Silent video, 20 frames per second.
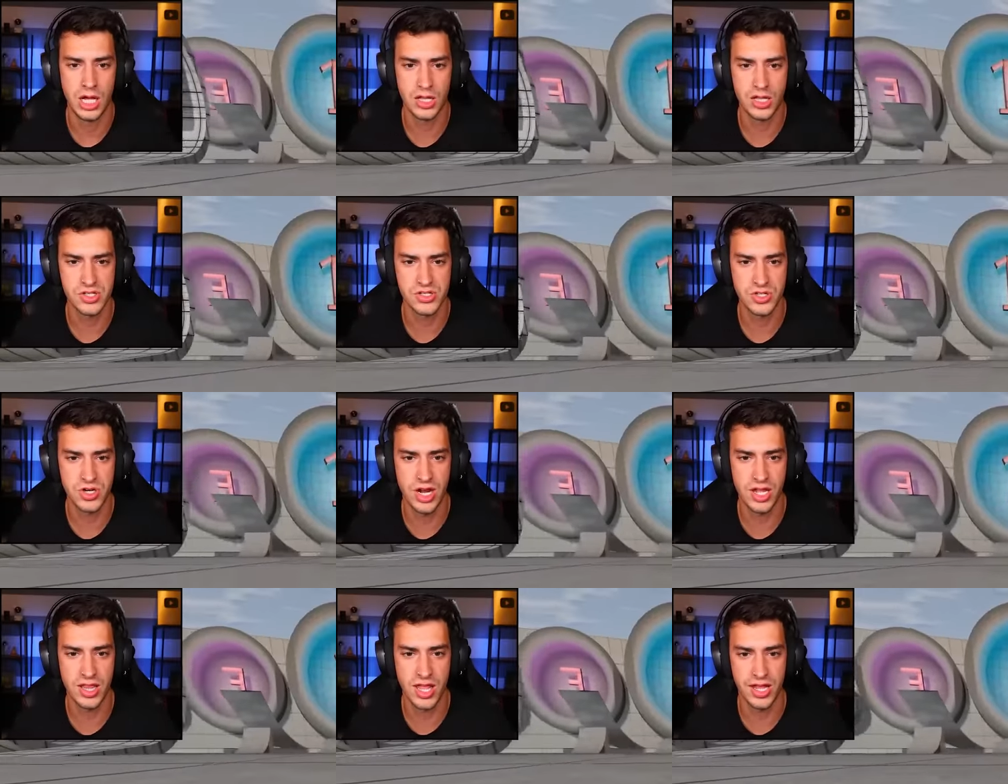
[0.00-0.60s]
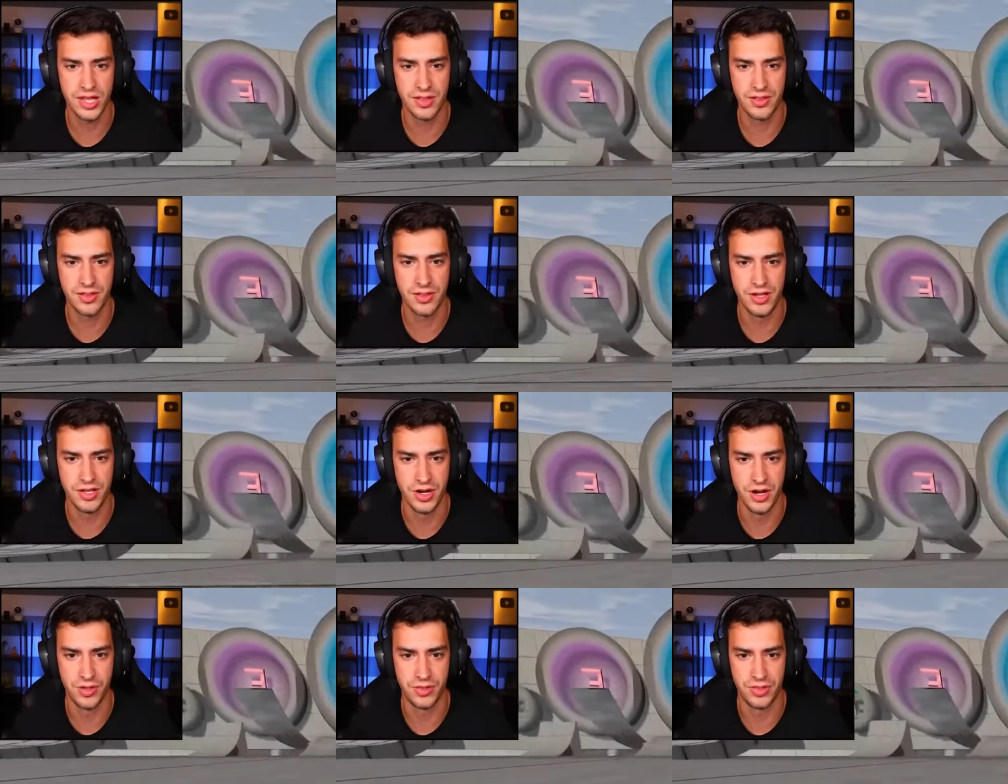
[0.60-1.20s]
Let's try like,
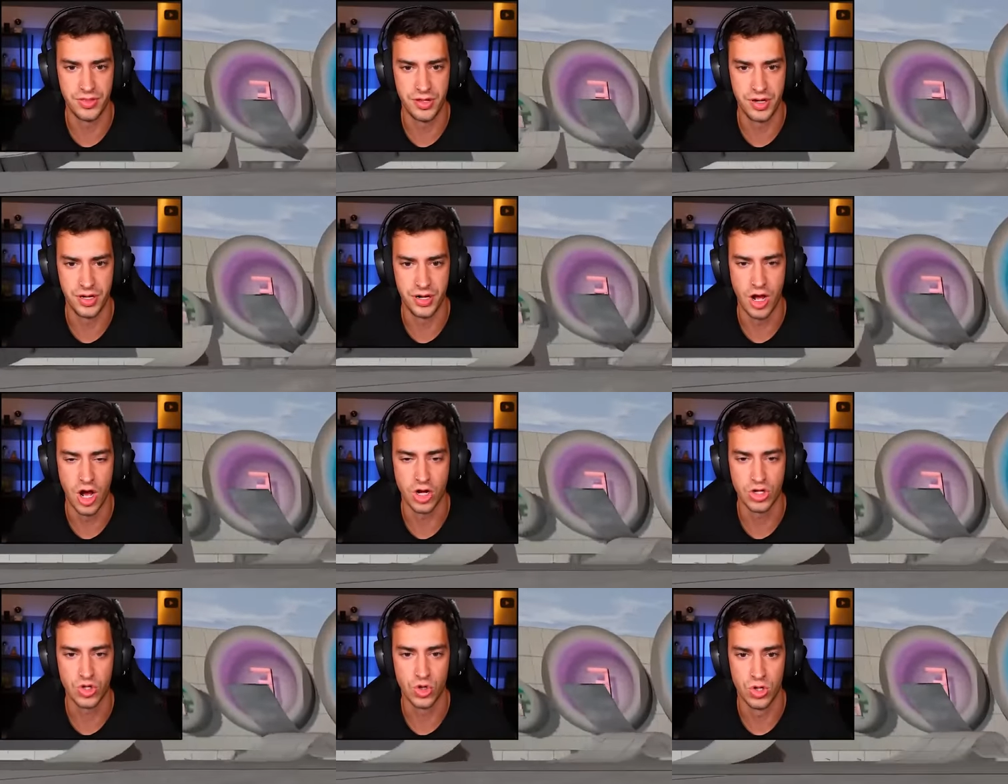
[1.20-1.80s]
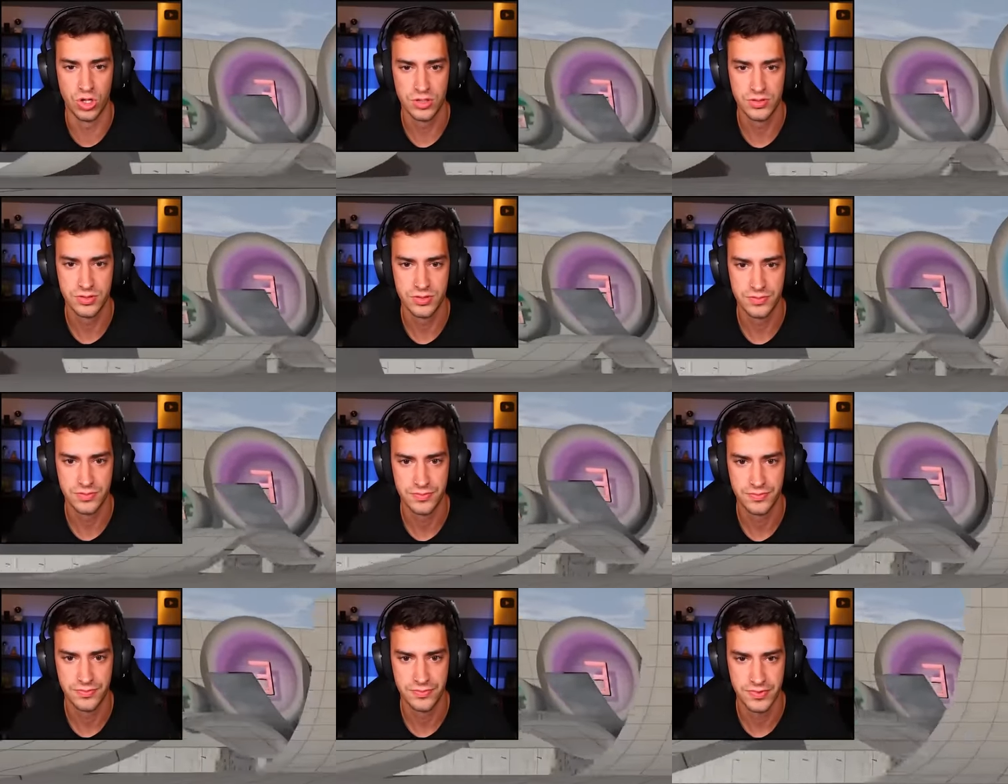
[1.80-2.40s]
you know, their uncle.
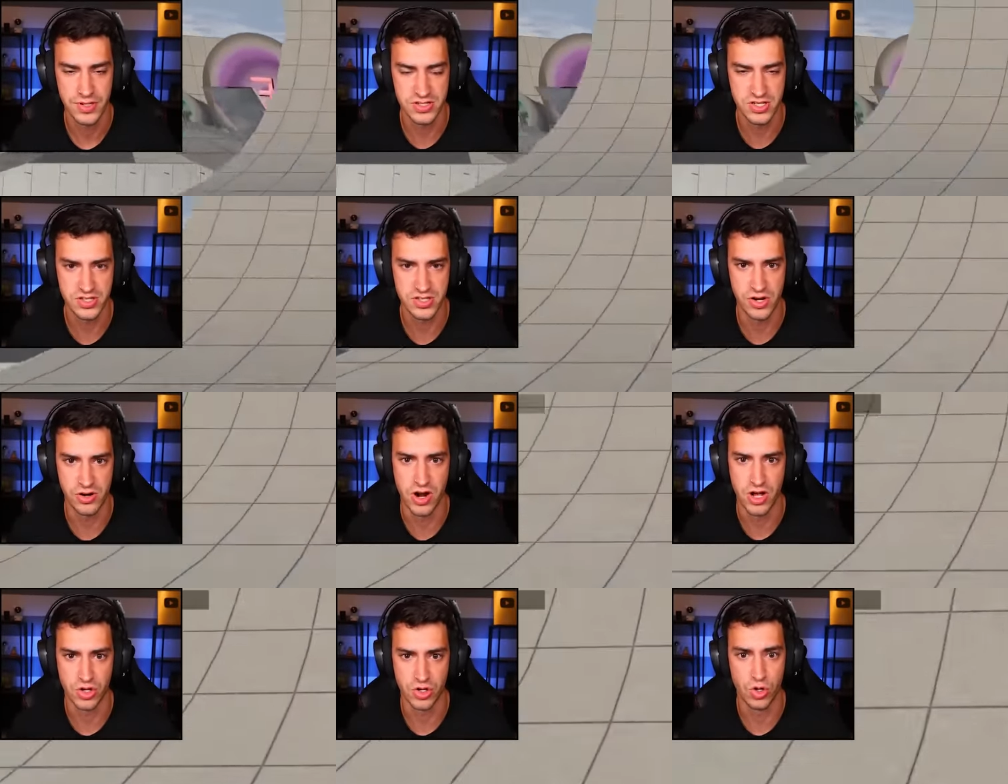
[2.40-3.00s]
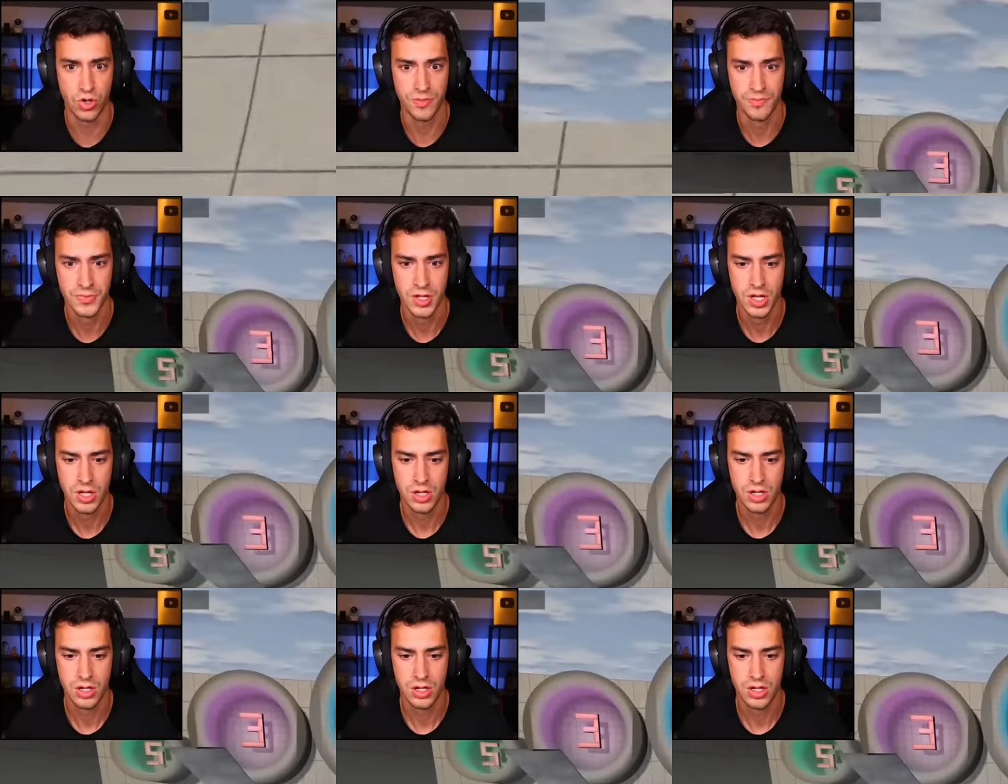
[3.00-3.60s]
This is their uncle.
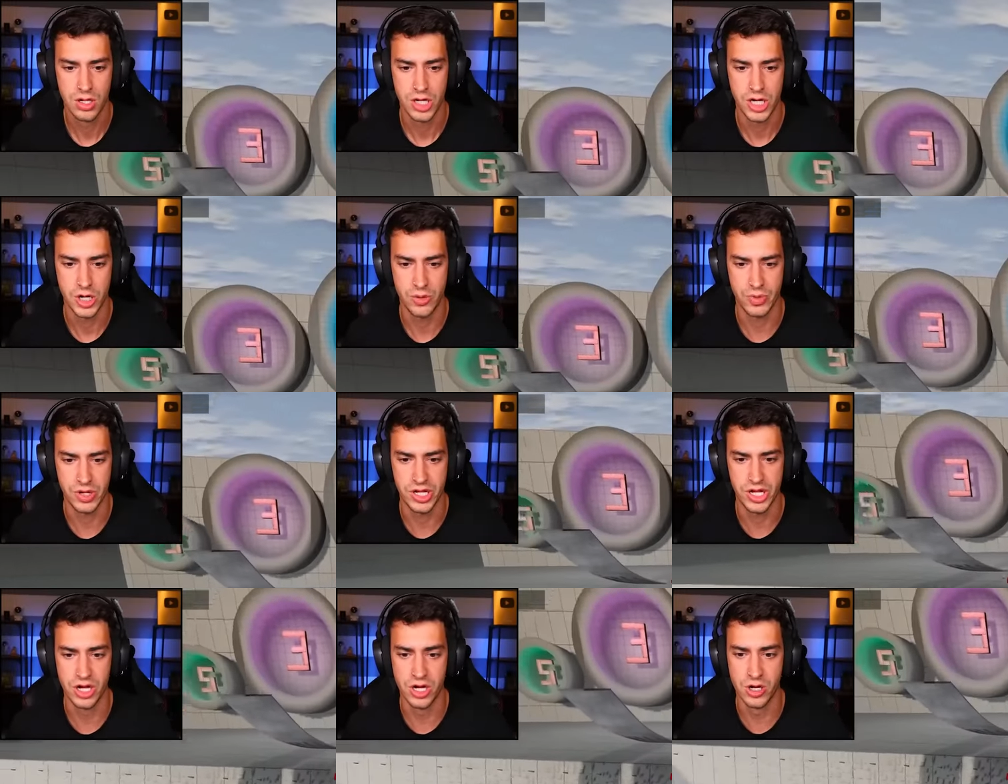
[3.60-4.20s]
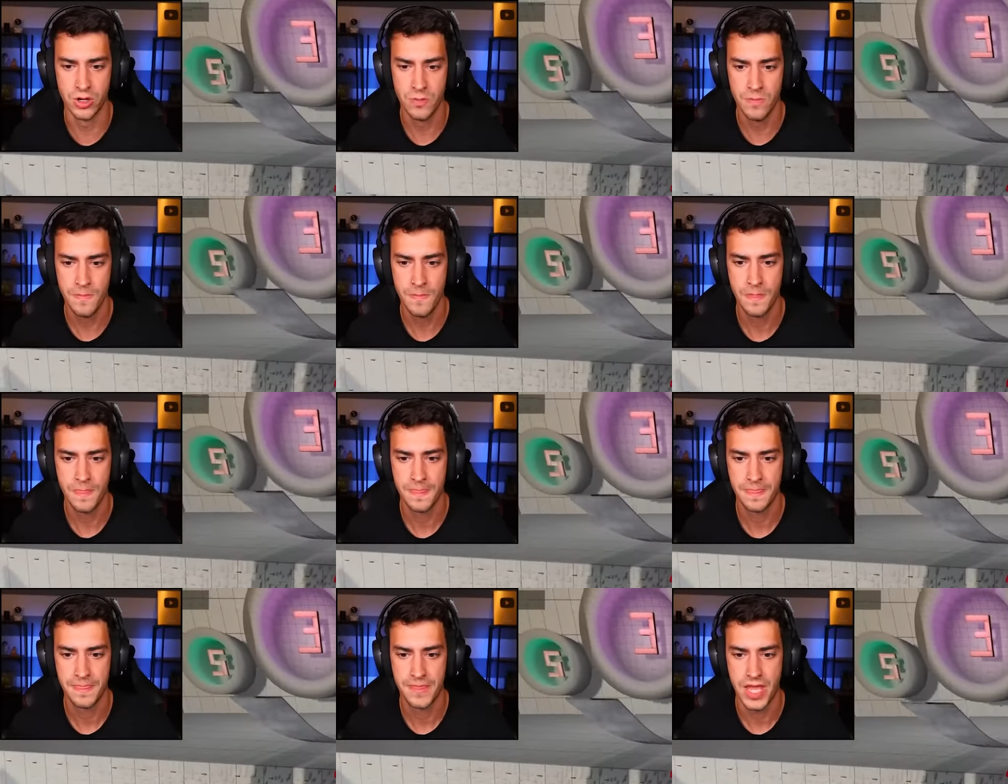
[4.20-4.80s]
Here we go.
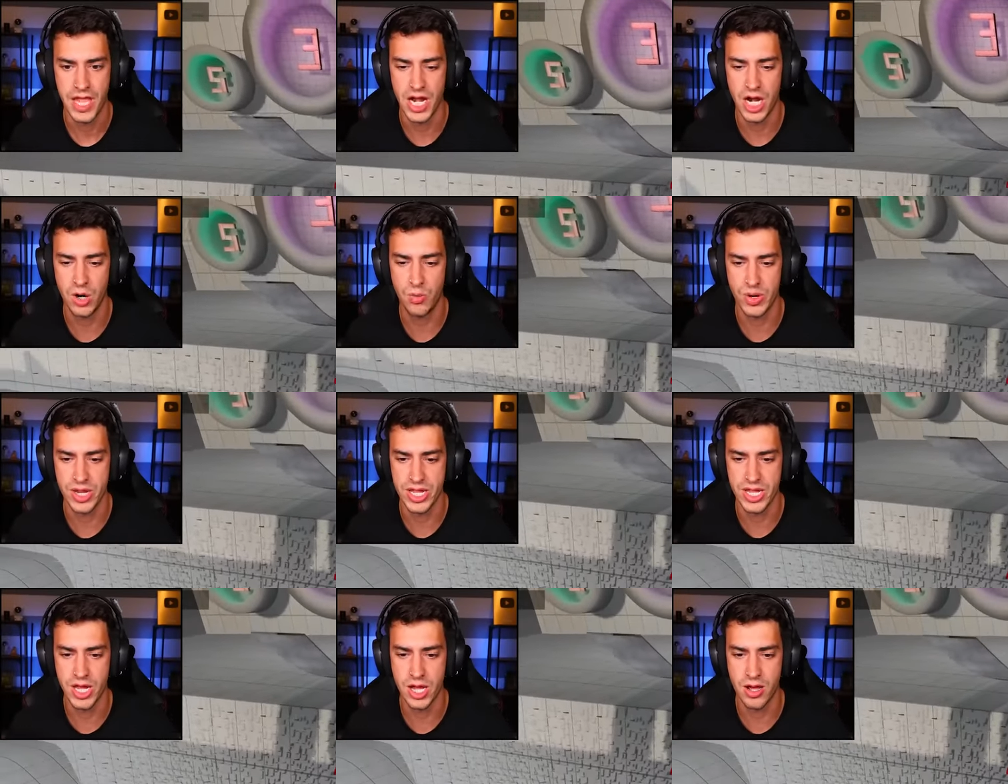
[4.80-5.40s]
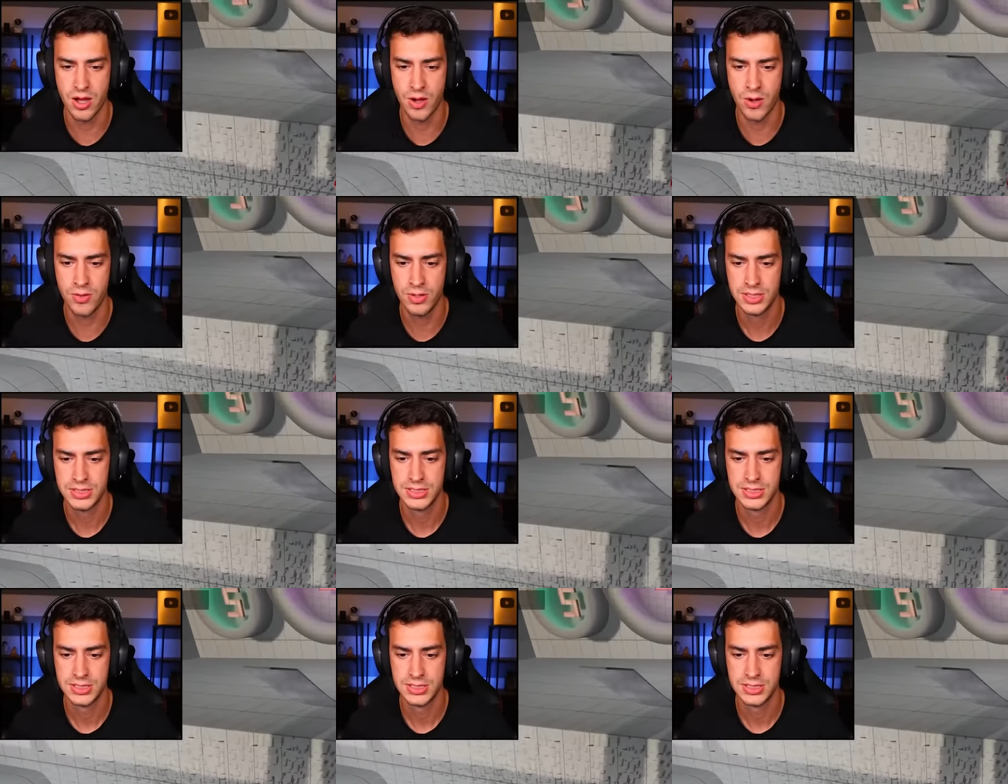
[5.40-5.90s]
Here we go.